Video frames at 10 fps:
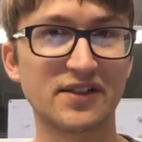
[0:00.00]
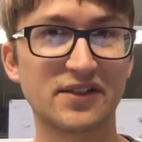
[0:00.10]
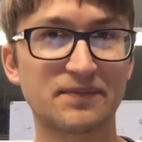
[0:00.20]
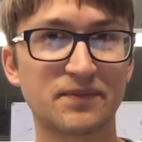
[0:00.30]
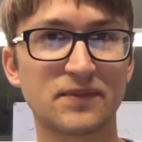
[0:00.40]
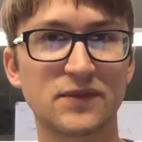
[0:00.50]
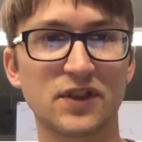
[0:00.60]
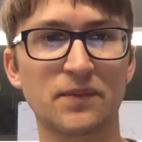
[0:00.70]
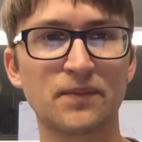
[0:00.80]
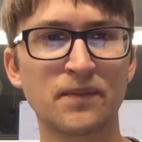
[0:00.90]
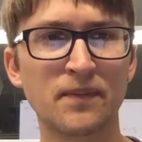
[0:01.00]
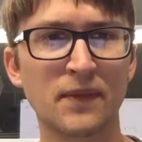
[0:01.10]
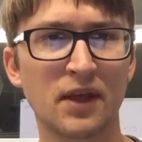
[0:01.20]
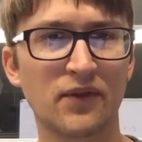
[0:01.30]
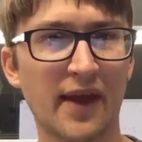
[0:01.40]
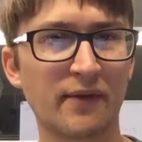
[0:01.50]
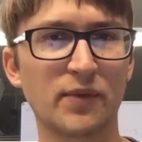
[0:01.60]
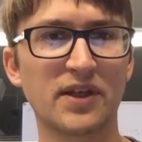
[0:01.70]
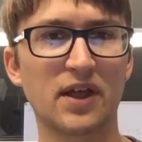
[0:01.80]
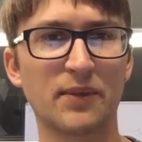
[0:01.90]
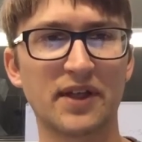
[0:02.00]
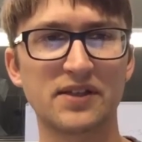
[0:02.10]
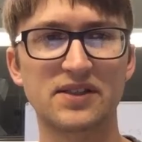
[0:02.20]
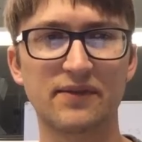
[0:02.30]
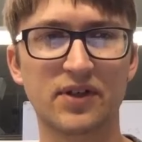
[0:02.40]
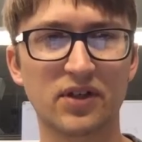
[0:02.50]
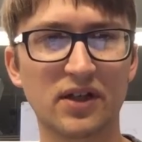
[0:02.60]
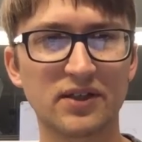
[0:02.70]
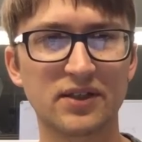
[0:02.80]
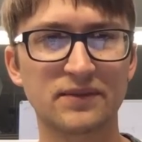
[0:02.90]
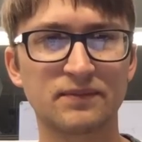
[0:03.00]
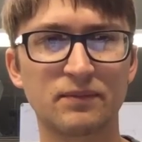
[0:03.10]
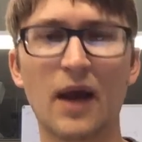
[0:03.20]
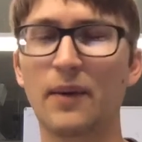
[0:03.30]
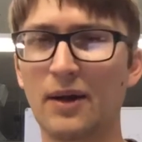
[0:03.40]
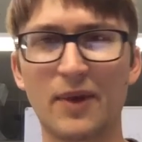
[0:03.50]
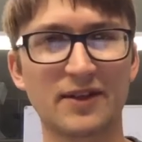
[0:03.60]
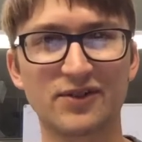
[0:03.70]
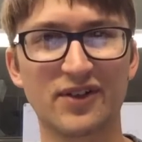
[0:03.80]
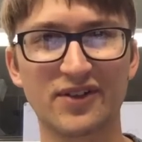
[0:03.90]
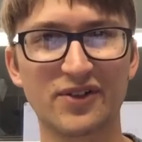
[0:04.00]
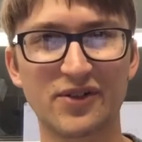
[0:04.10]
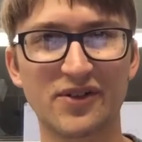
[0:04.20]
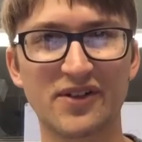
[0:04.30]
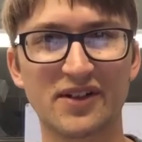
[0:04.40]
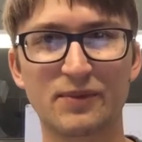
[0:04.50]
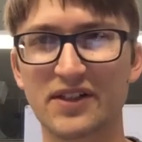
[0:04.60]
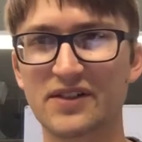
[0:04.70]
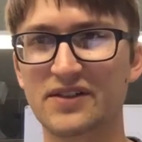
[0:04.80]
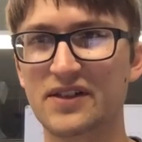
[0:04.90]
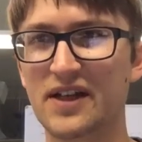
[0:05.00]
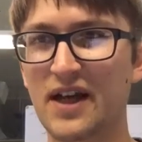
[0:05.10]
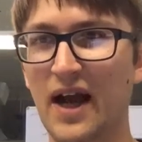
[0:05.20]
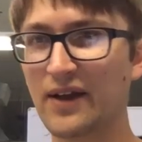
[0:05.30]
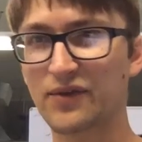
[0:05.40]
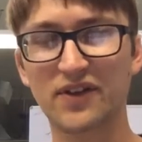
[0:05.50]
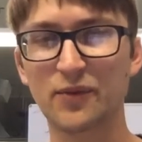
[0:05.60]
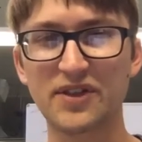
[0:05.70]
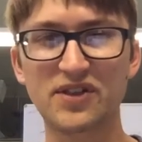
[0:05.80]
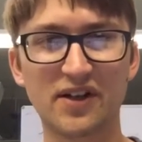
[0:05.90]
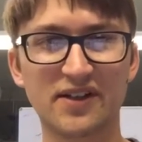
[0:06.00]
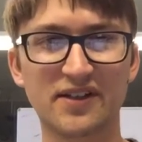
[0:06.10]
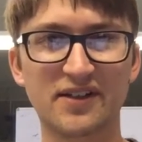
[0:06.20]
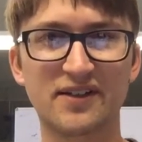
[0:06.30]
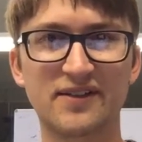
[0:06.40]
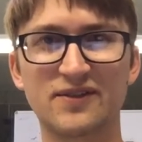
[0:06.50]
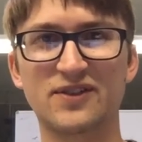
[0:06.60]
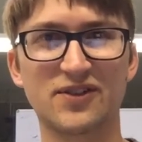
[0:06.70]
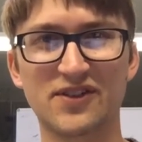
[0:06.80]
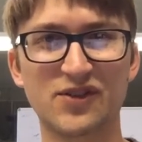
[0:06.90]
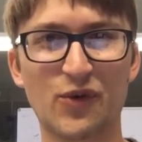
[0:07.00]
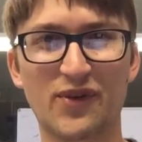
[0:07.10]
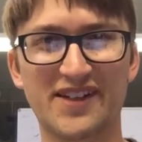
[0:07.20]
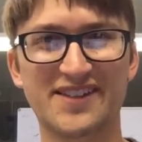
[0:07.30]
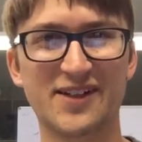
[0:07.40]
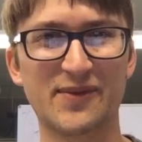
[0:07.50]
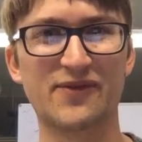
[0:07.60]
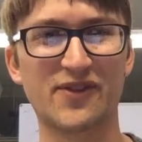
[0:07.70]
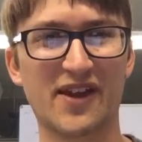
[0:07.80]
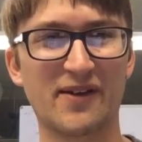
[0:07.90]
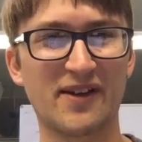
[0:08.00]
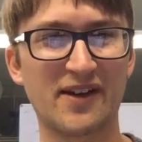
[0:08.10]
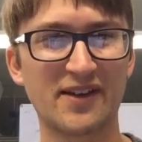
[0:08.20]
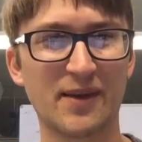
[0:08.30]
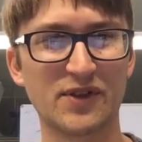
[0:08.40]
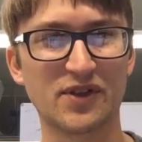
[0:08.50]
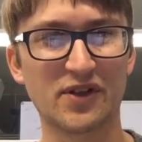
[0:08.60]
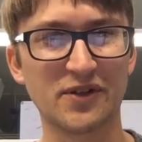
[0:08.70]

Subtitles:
So that will be coming at 7 o'clock. I might do it a little earlier because I don't think I'll be talking during this opening ceremony for that much longer.